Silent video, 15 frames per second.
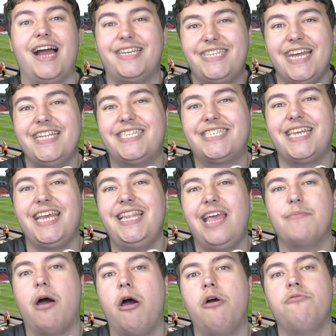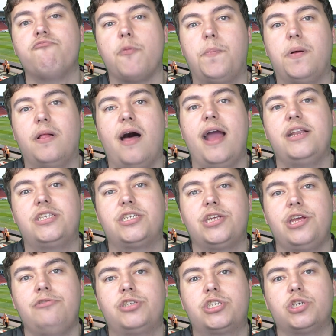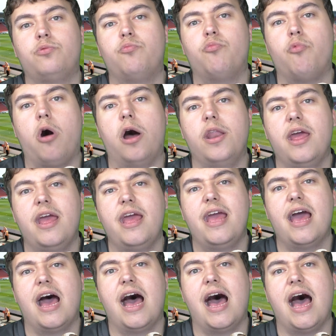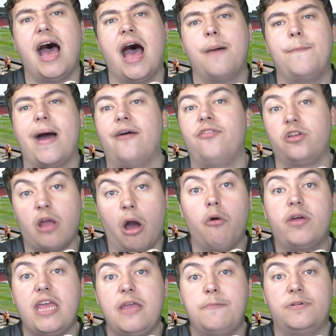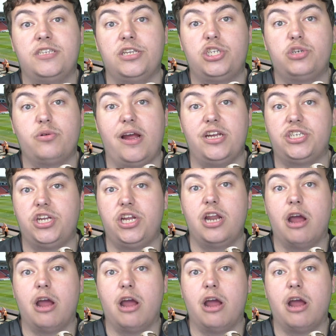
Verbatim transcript: I did see Liam Hoden reply to someone uh, about the goalkeeper situation.